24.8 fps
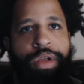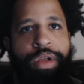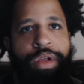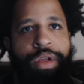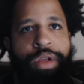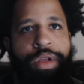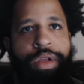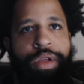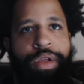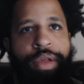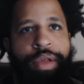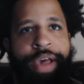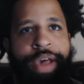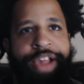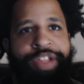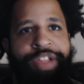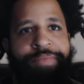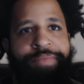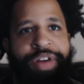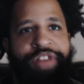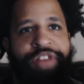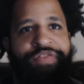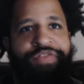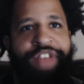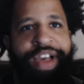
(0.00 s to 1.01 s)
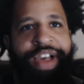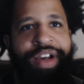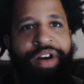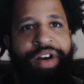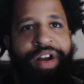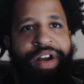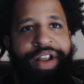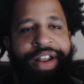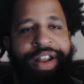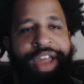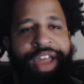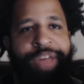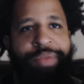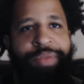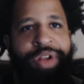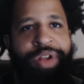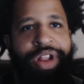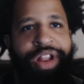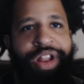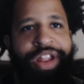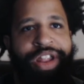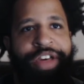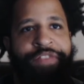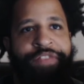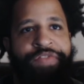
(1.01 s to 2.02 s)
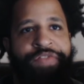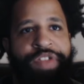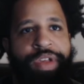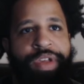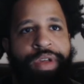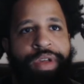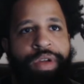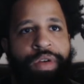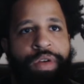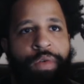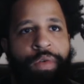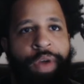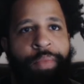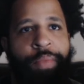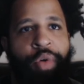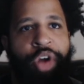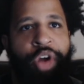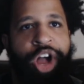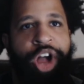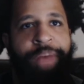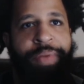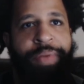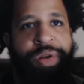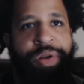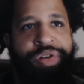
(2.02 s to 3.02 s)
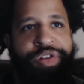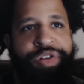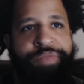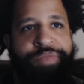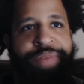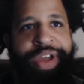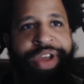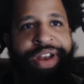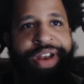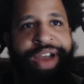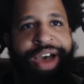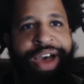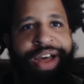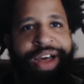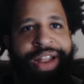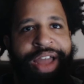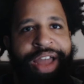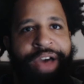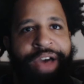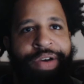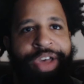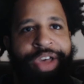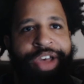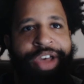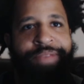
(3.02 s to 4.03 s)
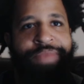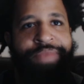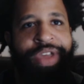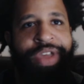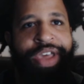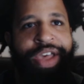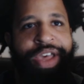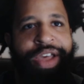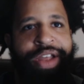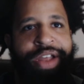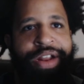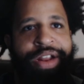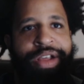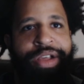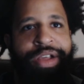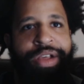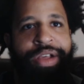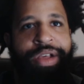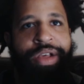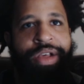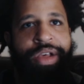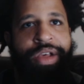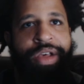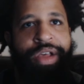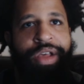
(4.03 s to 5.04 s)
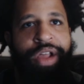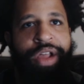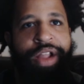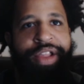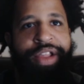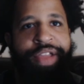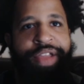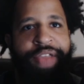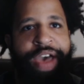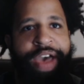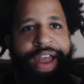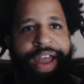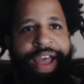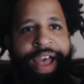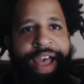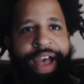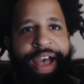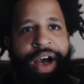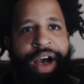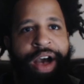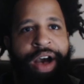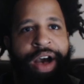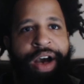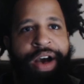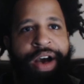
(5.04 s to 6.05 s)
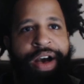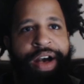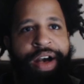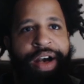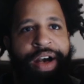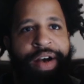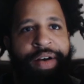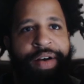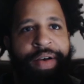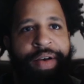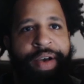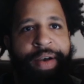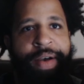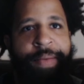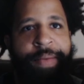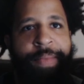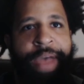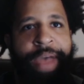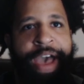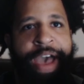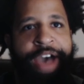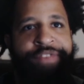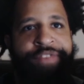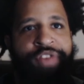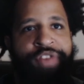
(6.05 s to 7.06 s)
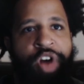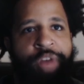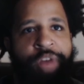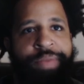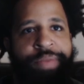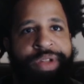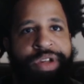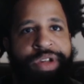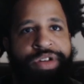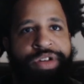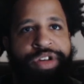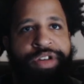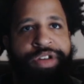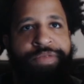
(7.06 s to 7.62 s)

Has the butterfly guard and able to lift Ray Borg up a little bit, not allowing him to get into that half guard position.